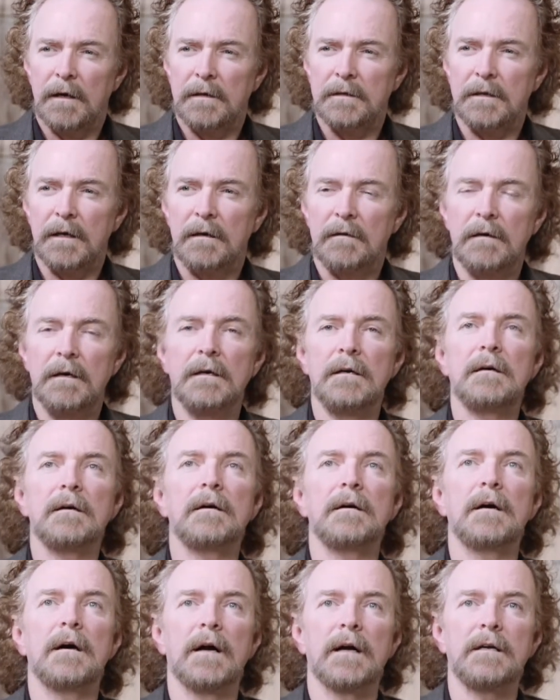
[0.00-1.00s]
Thought
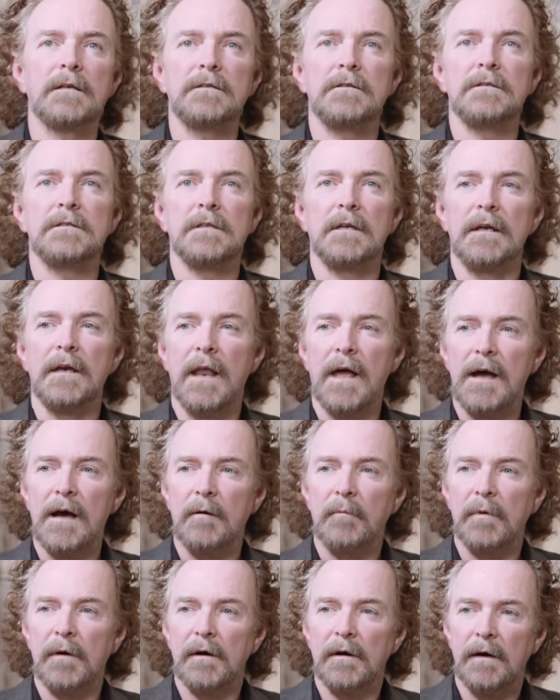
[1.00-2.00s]
I could use a
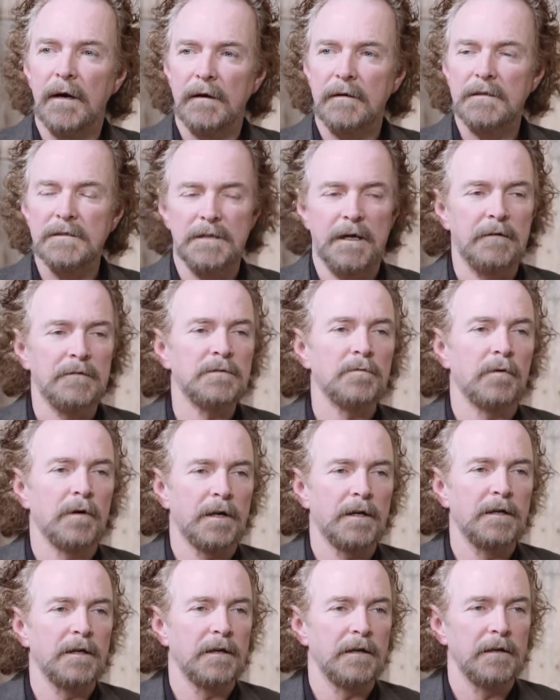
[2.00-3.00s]
nap because I was
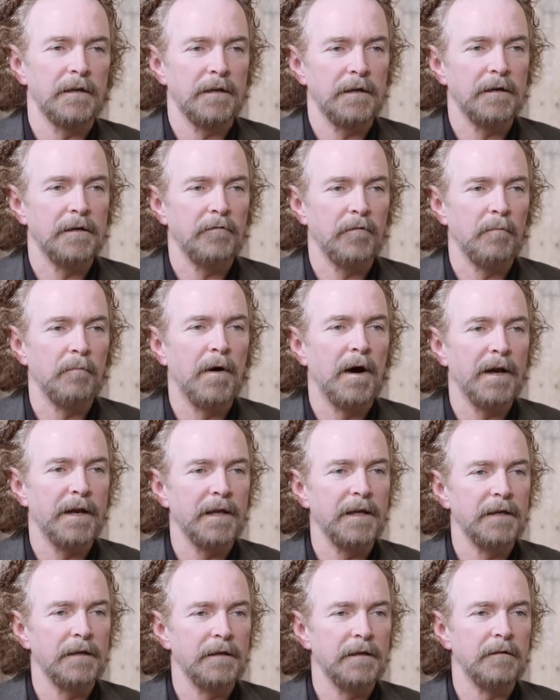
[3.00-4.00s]
working at a Ramada
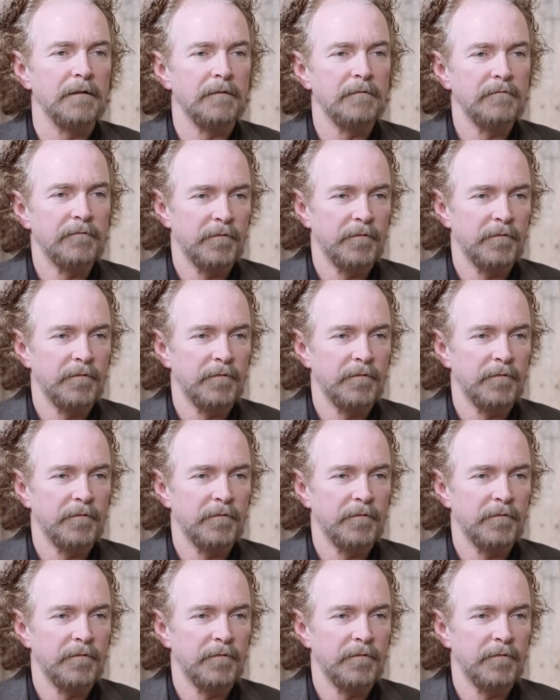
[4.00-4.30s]
Inn